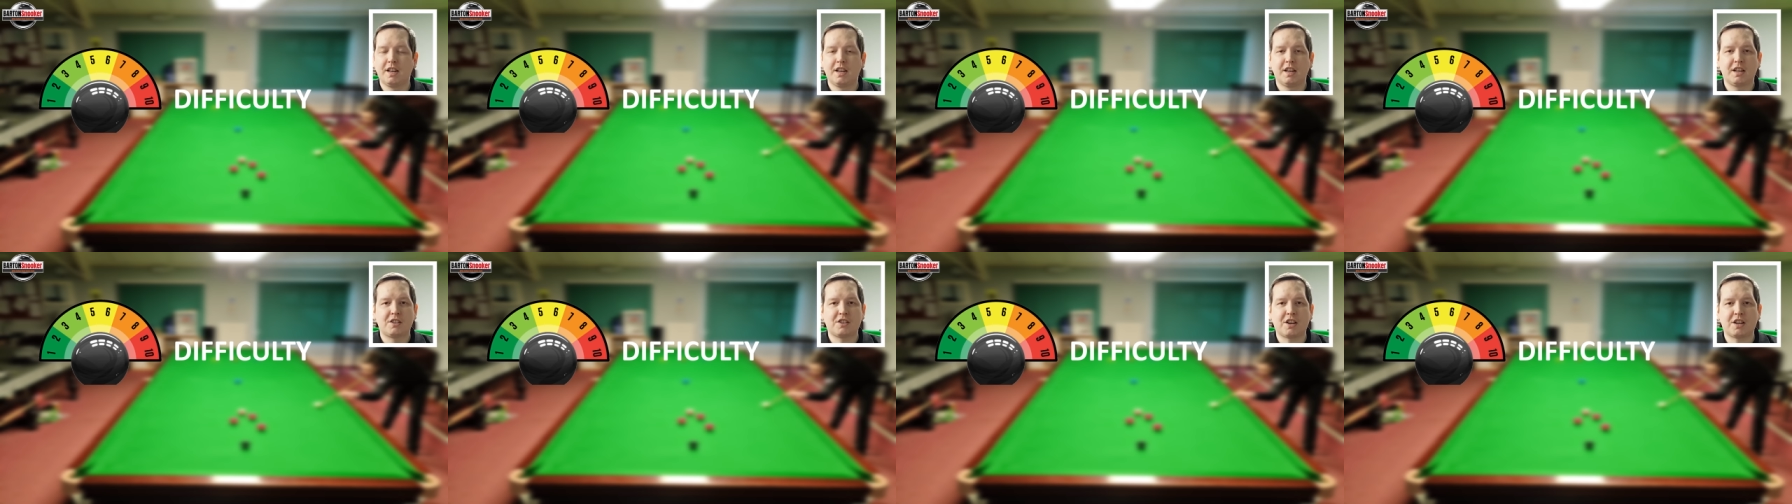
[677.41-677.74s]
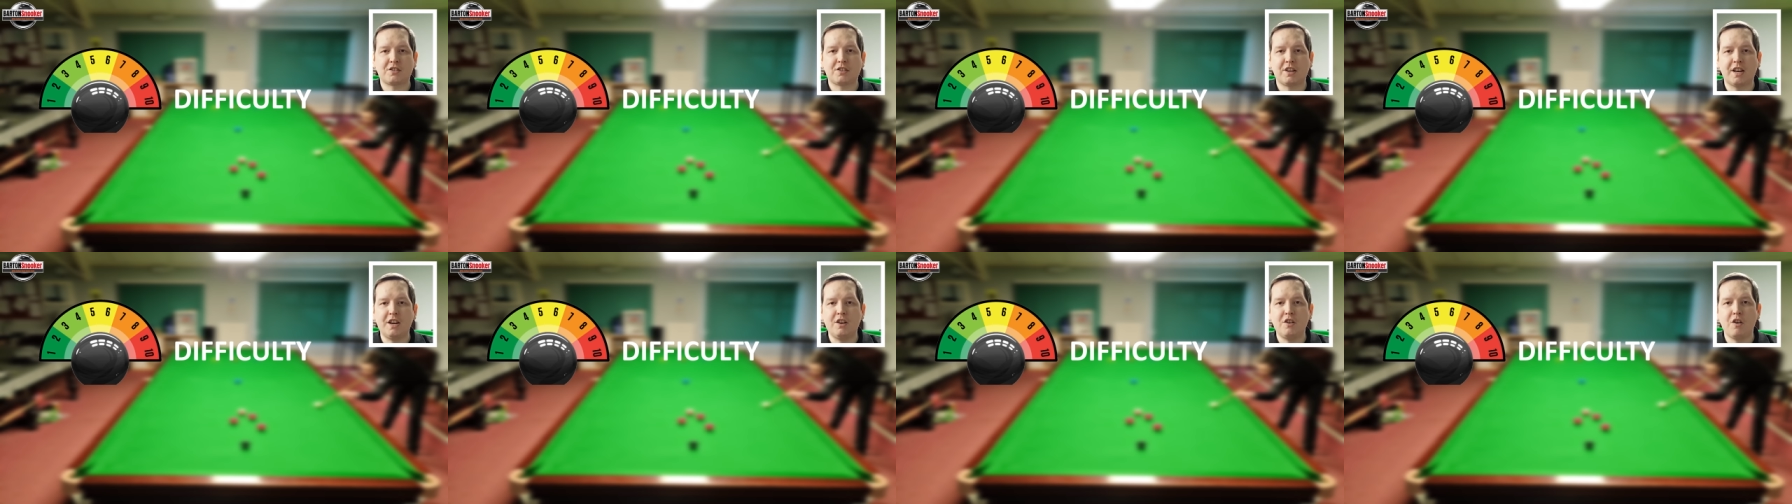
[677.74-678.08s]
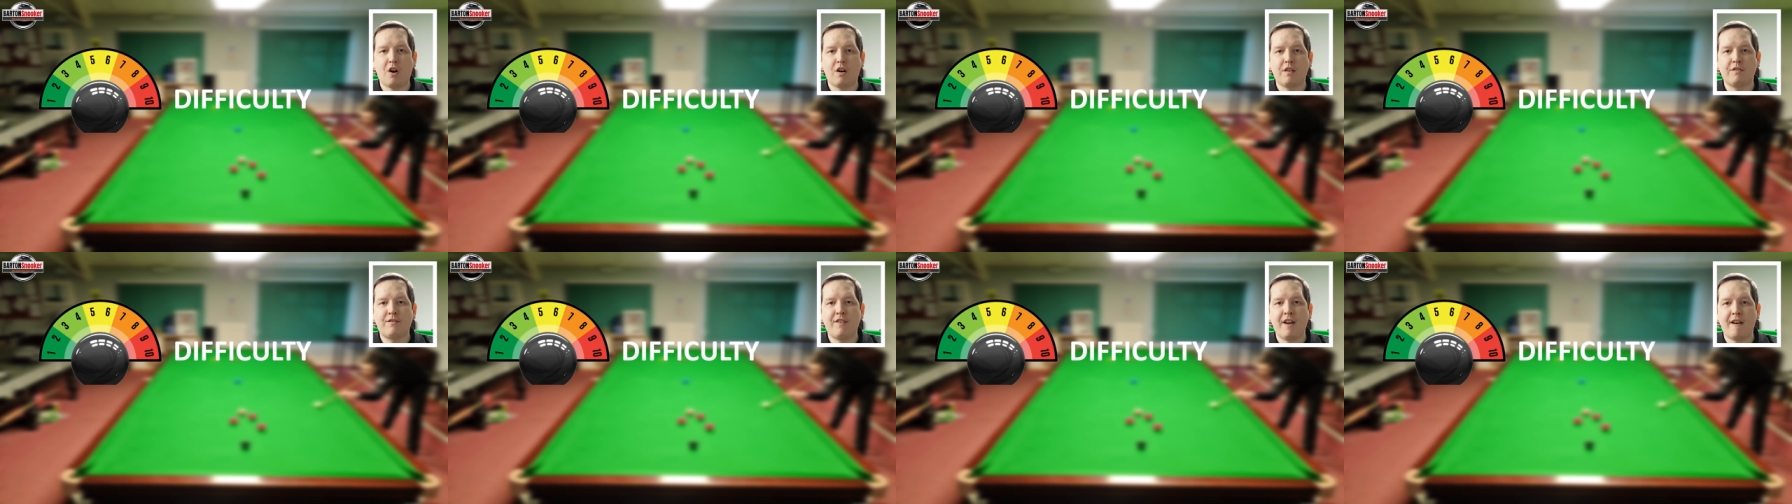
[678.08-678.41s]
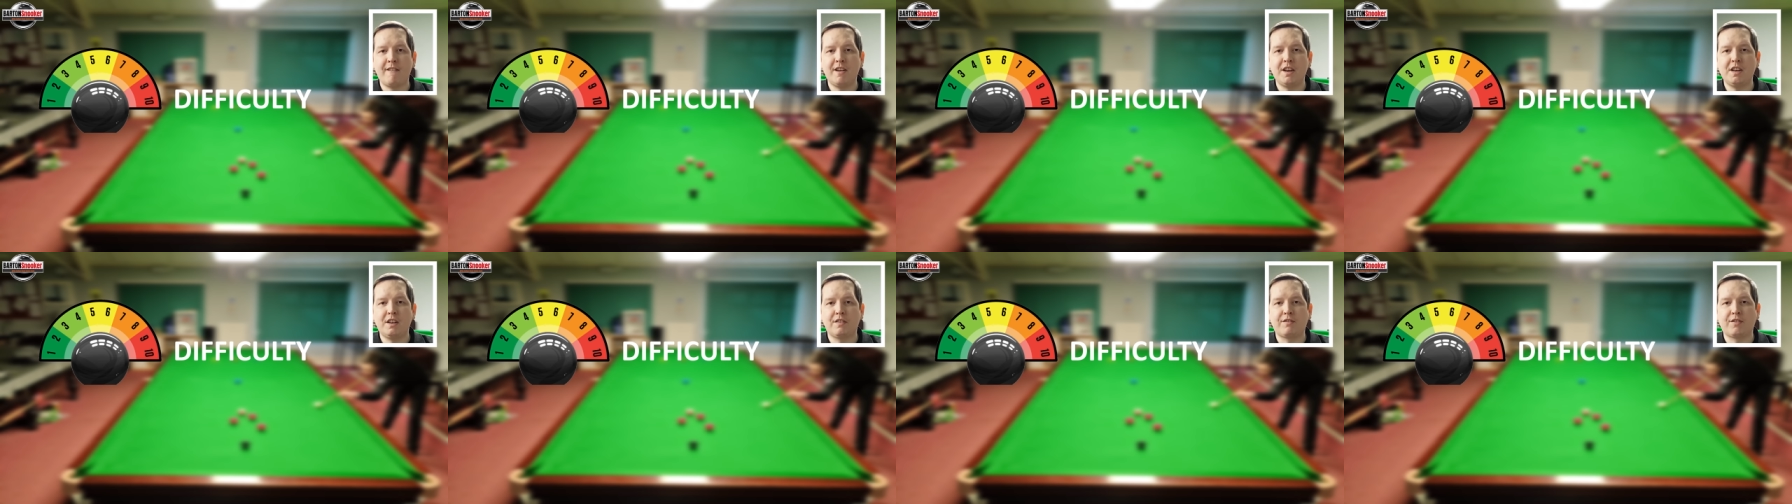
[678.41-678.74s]
It's actually not a
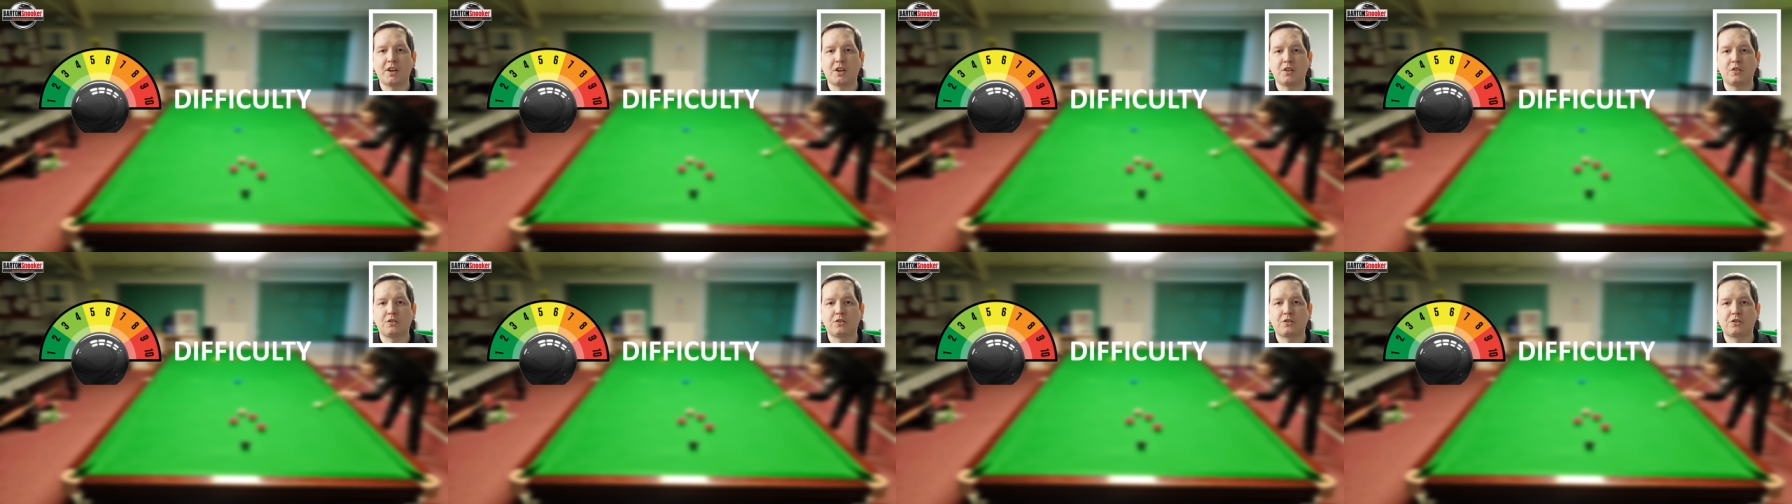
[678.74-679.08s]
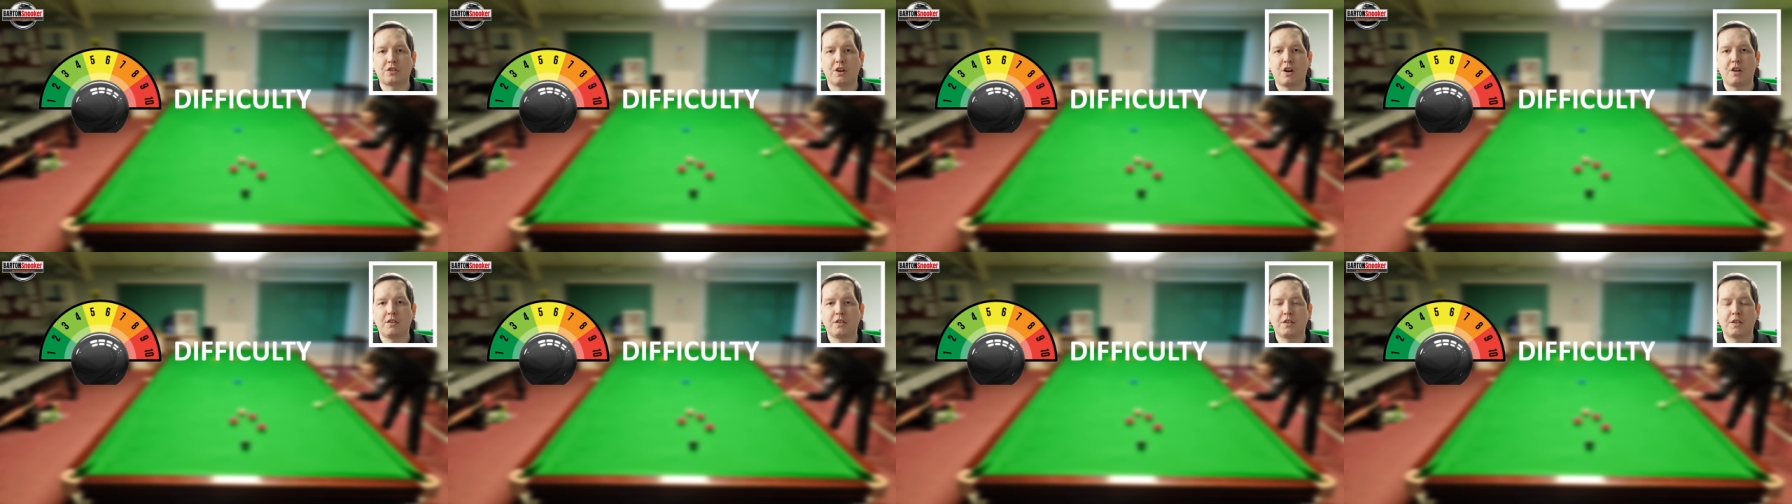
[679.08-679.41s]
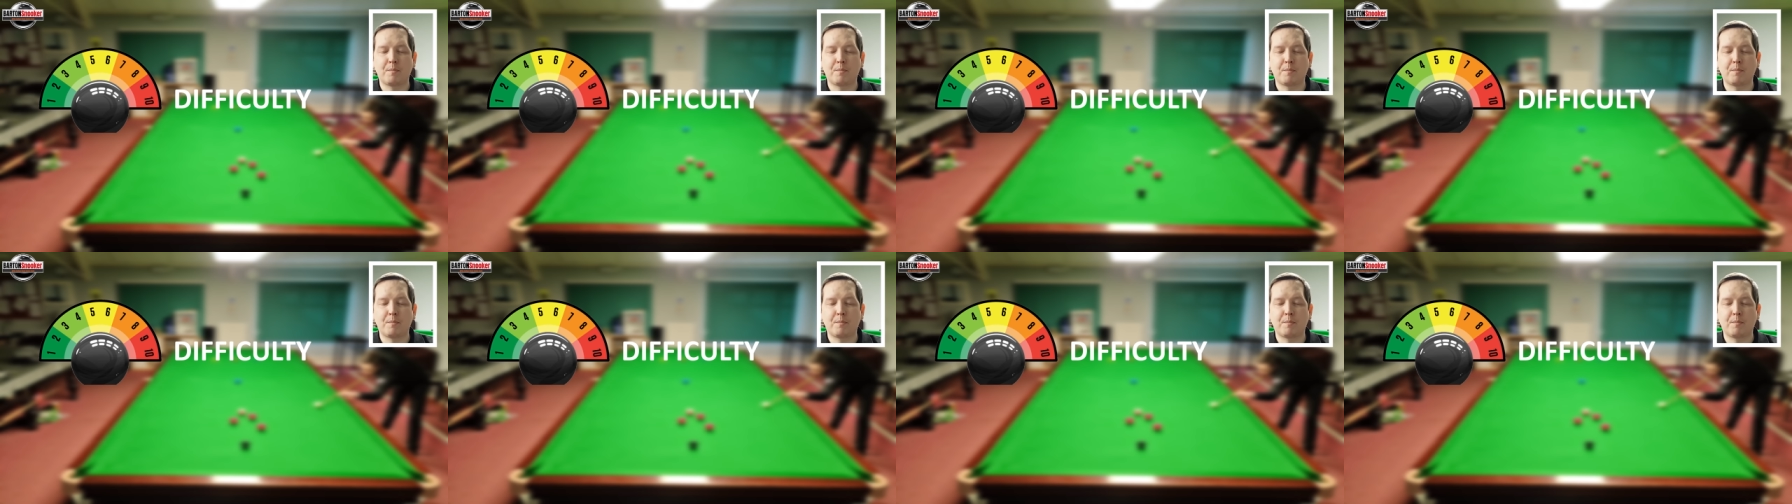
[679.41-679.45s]
very difficult shot.